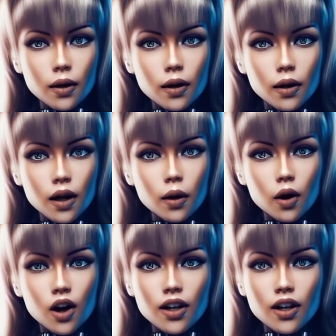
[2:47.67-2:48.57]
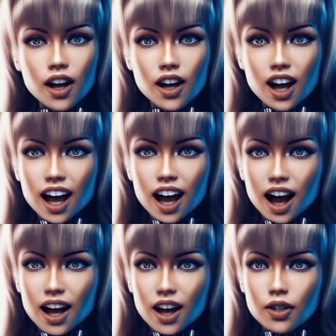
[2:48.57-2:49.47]
While your assessment
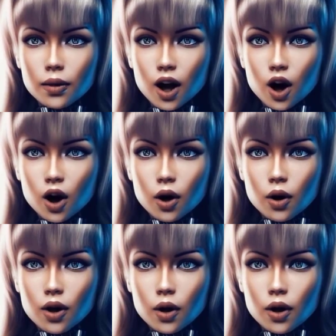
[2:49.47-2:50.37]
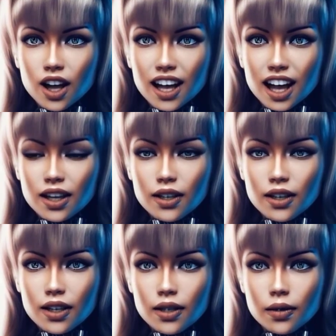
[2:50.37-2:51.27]
of the potential challenges of living on
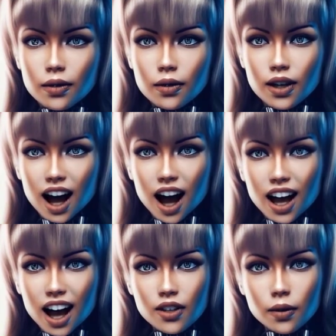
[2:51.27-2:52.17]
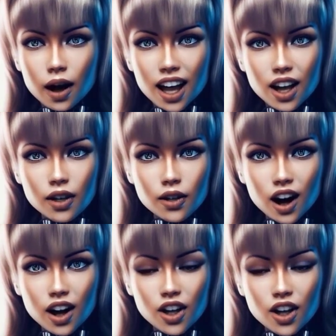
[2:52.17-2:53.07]
Mars is quite vivid and
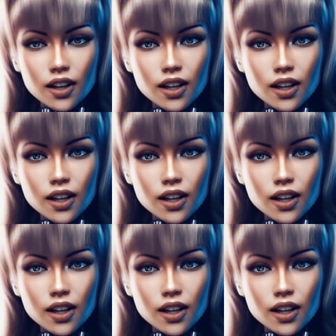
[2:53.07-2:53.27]
engaging,